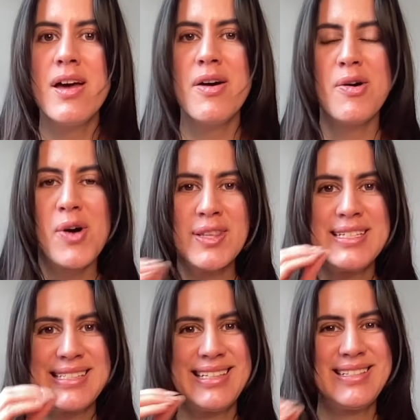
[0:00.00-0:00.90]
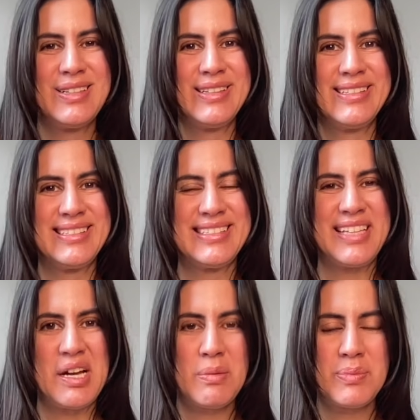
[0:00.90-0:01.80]
all these little
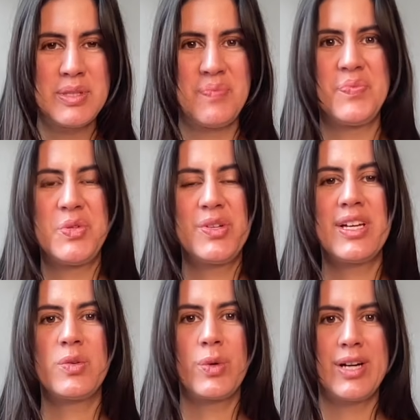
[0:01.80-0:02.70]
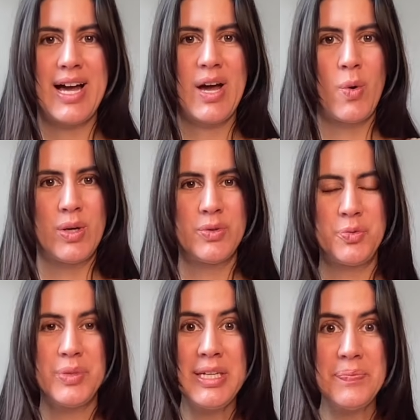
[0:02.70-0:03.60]
steps to get where I want to
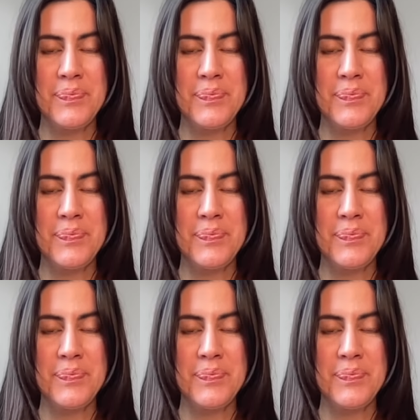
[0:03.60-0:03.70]
be